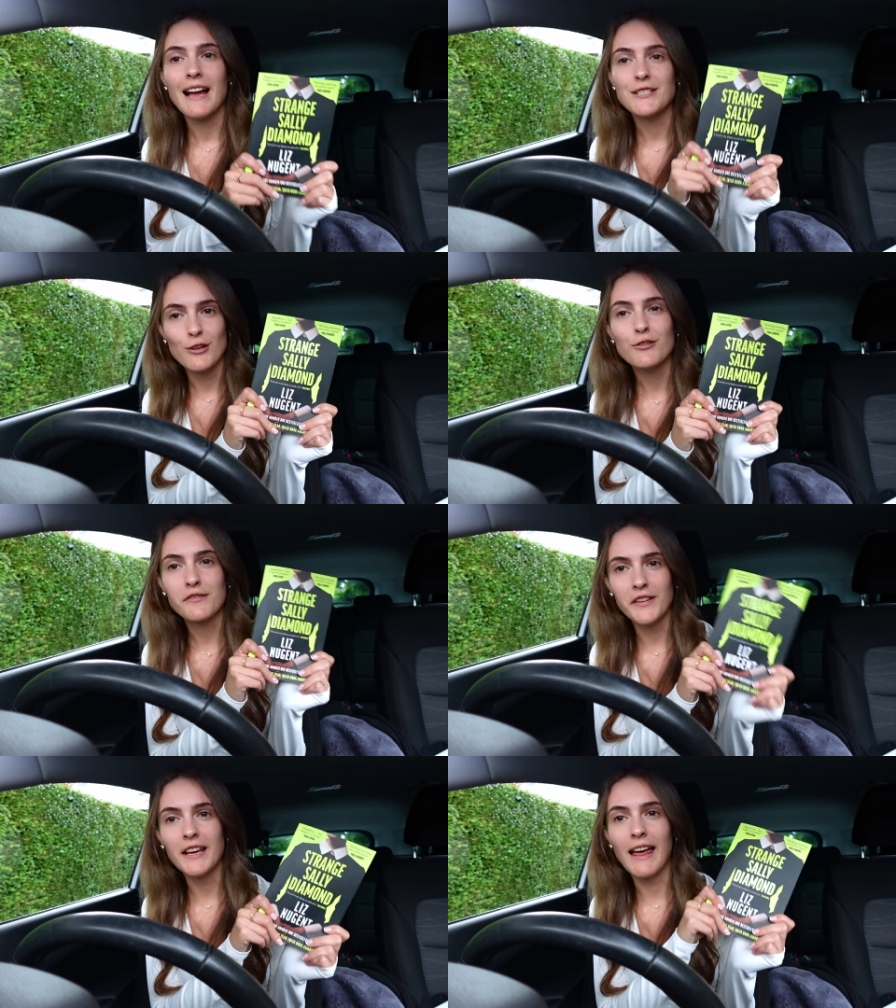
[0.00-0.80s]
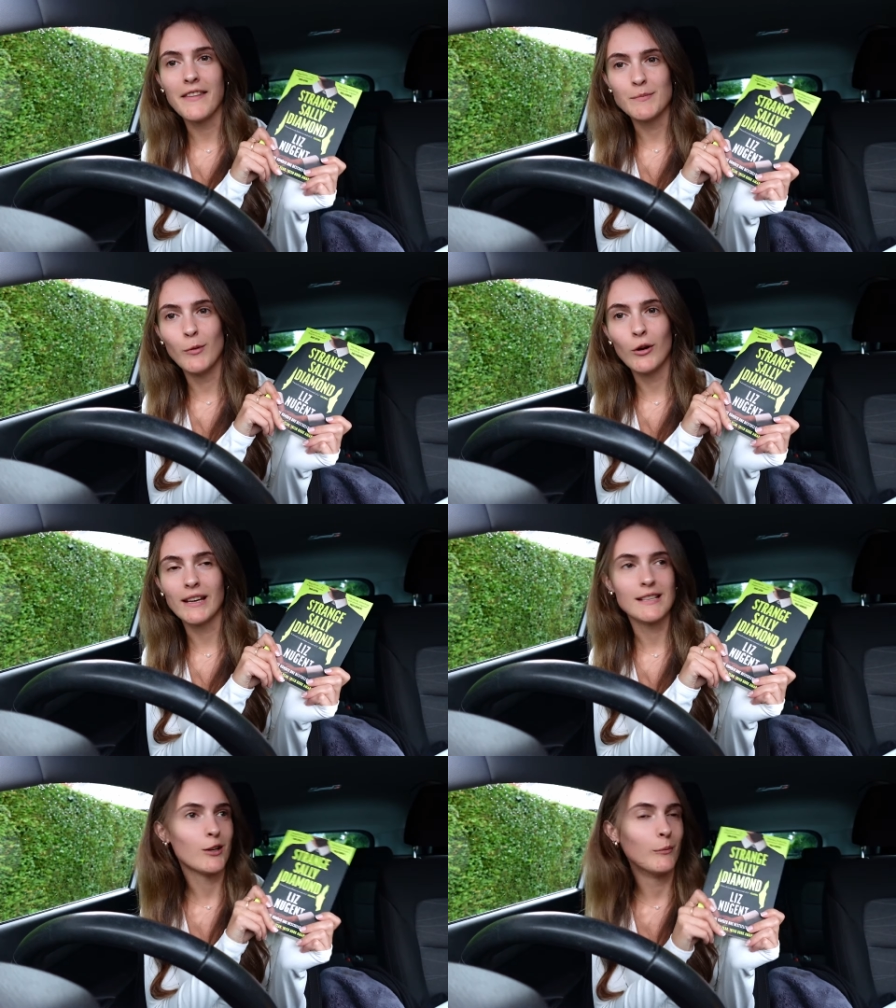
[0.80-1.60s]
I do just feel like this book
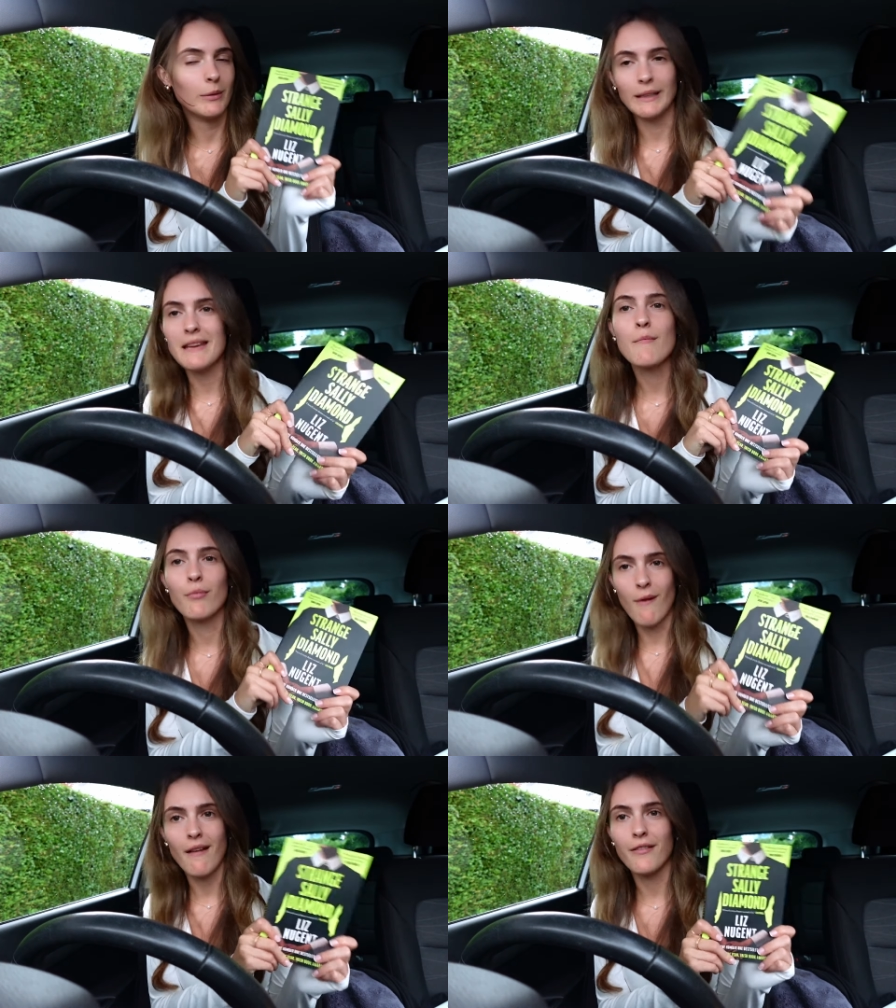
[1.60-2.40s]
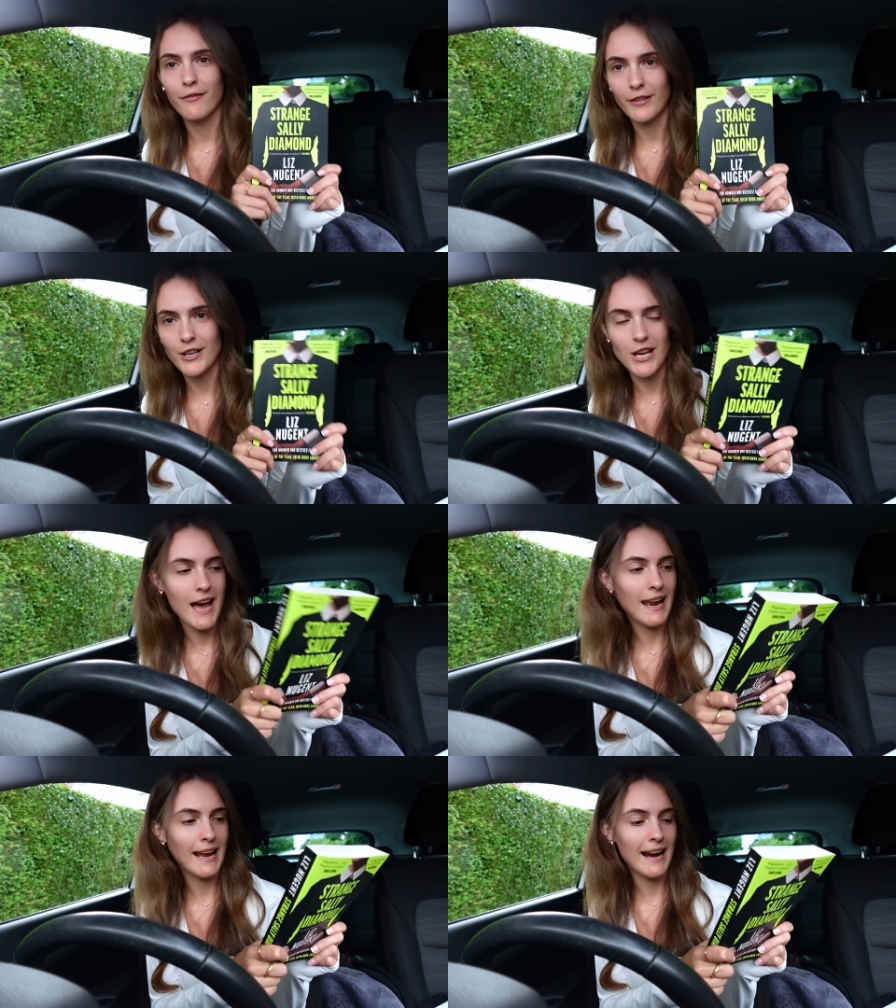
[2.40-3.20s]
is a complete breath of fresh
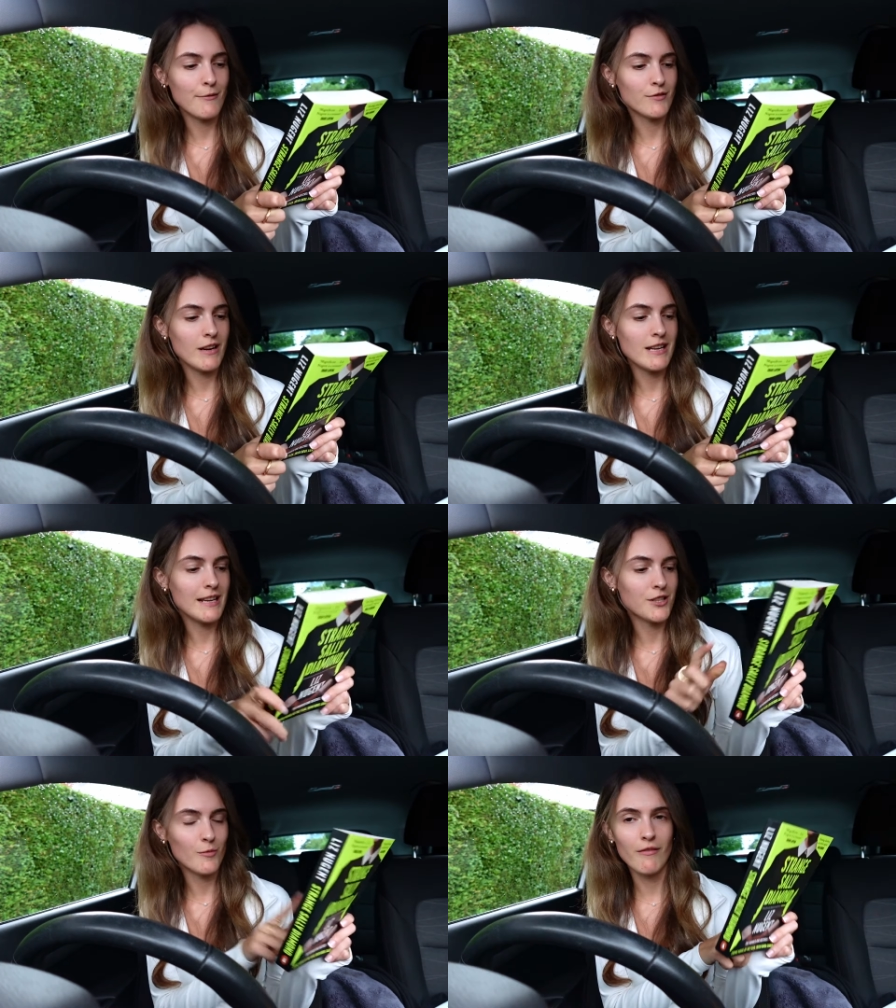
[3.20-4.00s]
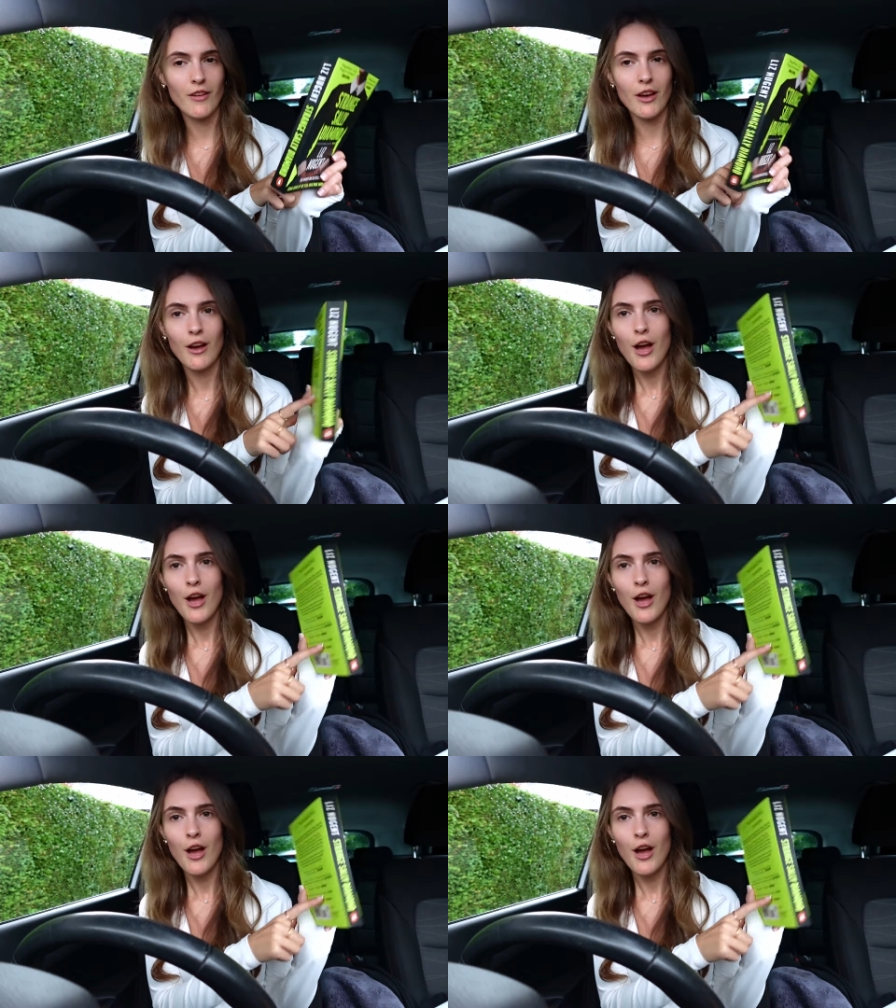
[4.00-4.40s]
air. Like I was reading some of the